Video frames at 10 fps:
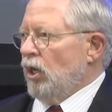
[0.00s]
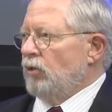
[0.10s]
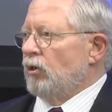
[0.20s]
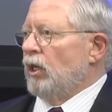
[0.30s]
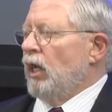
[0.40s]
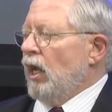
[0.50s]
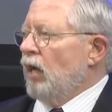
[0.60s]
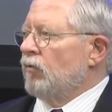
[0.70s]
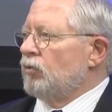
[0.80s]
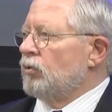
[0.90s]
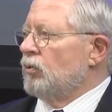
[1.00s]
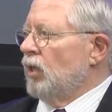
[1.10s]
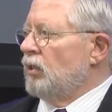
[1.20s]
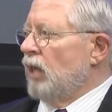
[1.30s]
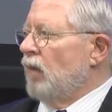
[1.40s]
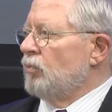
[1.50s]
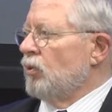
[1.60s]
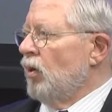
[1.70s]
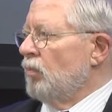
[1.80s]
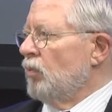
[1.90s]
and you're going to have to adapt
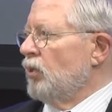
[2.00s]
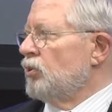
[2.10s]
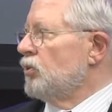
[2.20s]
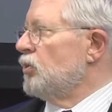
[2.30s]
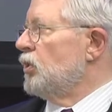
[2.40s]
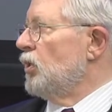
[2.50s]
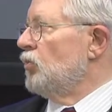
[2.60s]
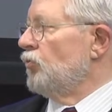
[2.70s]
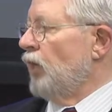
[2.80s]
your operations to those